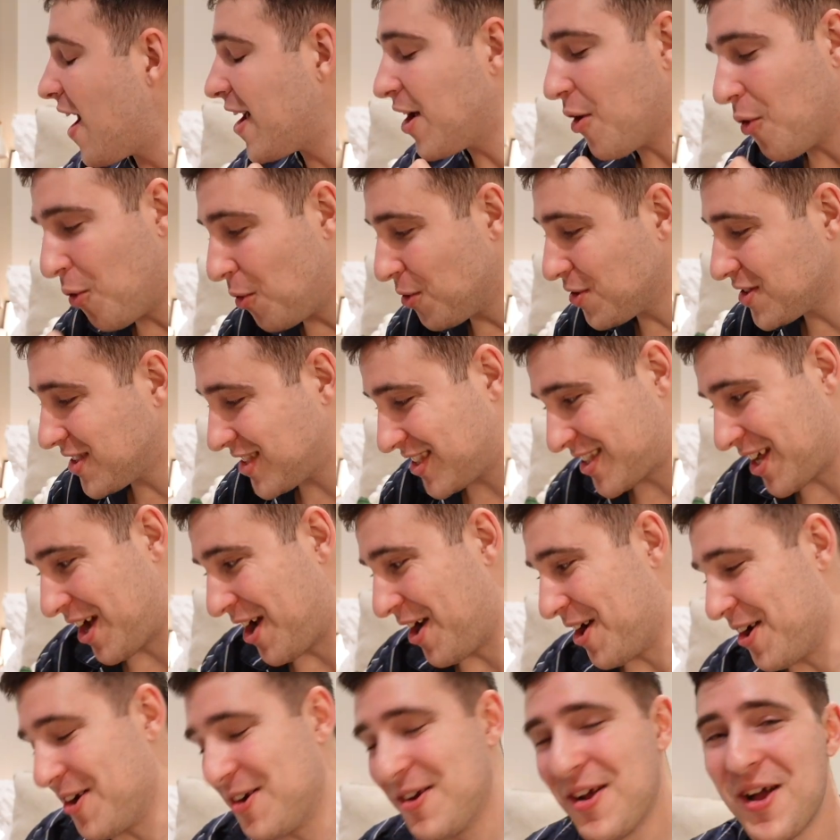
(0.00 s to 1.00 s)
I
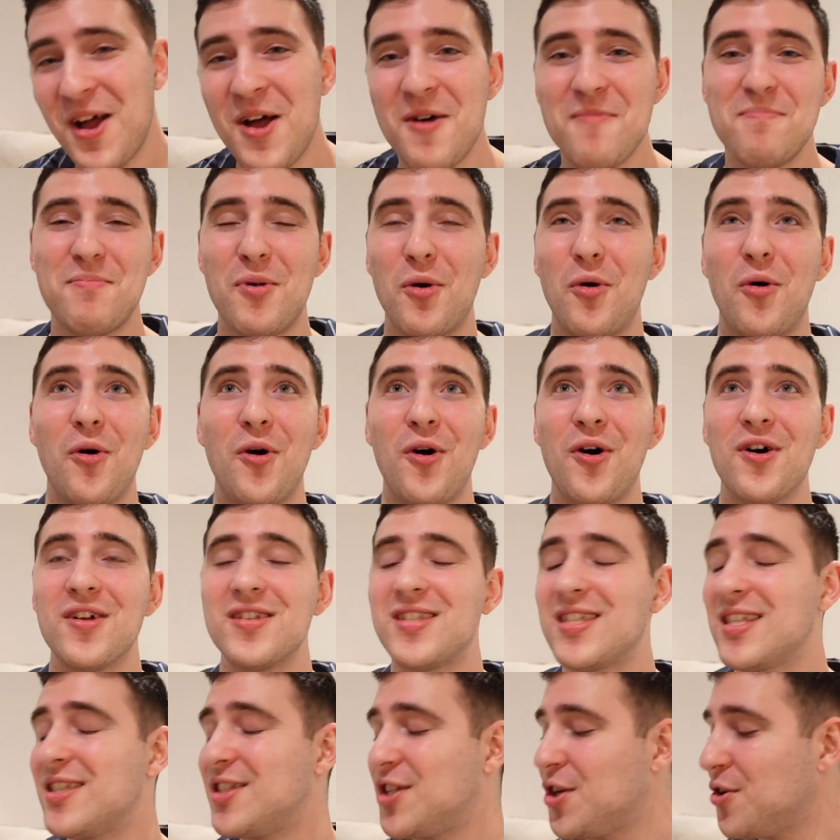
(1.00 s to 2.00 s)
also
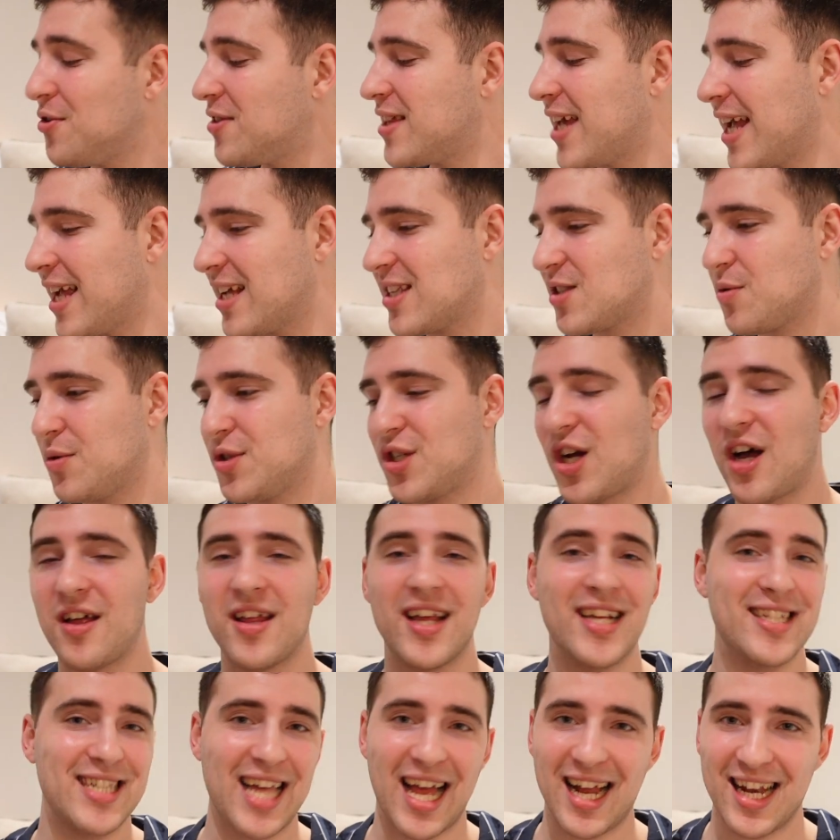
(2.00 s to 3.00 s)
bought two things which
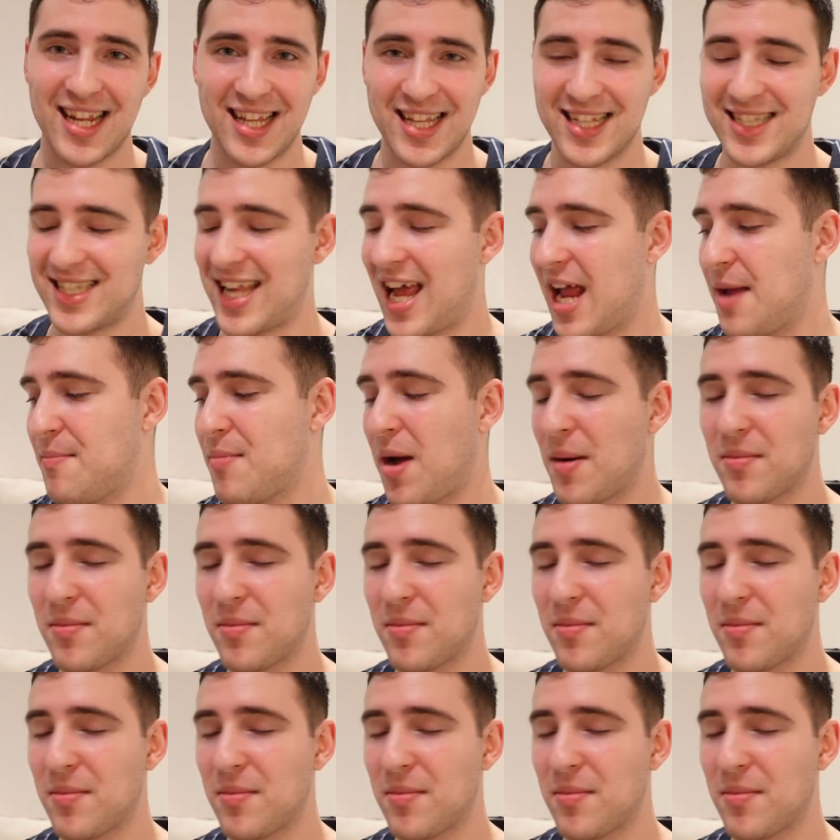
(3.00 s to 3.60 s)
are exactly the same,